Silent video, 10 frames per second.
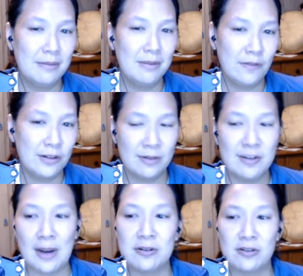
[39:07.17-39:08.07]
The first 3
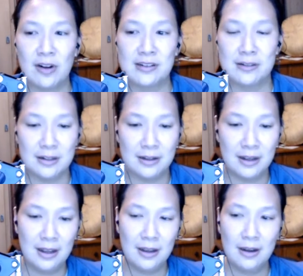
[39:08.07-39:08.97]
chapters are excellent,
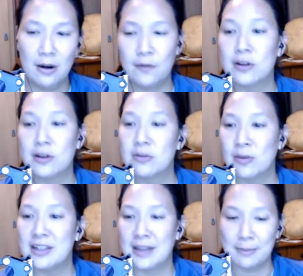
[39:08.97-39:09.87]
or the first
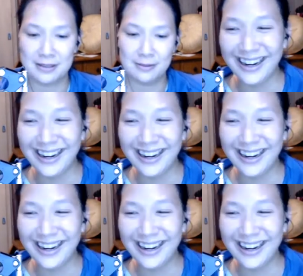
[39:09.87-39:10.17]
3 steps.